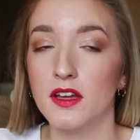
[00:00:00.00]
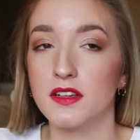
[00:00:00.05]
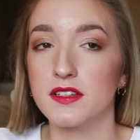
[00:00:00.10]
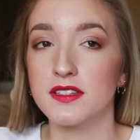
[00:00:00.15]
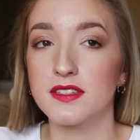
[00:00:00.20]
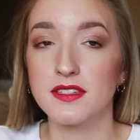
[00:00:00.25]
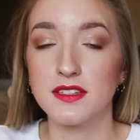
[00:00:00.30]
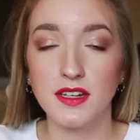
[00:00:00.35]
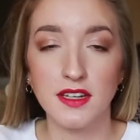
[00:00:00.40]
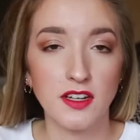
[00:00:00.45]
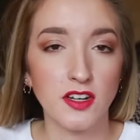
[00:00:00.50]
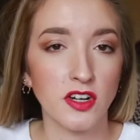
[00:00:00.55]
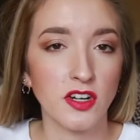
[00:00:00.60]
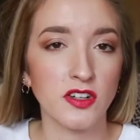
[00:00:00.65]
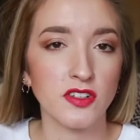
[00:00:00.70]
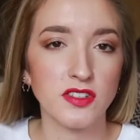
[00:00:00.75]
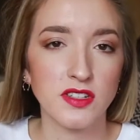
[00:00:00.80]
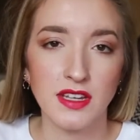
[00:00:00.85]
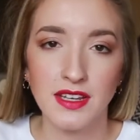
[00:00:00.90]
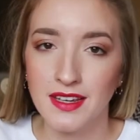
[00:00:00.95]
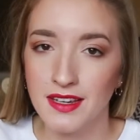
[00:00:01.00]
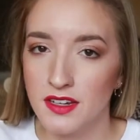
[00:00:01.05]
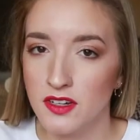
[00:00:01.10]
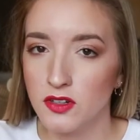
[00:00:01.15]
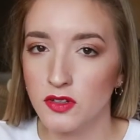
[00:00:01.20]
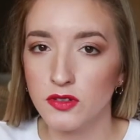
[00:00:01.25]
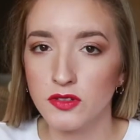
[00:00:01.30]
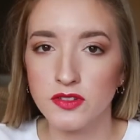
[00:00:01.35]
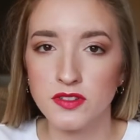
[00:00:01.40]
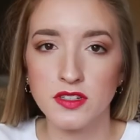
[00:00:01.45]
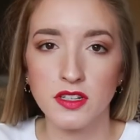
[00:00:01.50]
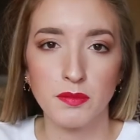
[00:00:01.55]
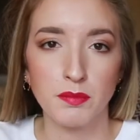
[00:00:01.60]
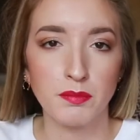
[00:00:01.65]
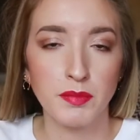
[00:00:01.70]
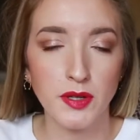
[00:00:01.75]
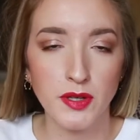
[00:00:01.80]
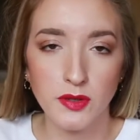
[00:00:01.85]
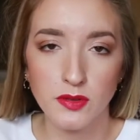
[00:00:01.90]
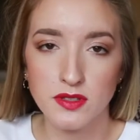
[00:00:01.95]
sneakers, heels,
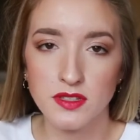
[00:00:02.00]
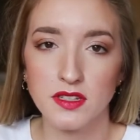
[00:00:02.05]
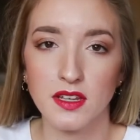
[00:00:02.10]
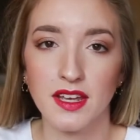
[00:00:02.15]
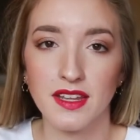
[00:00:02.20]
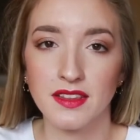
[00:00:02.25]
boots.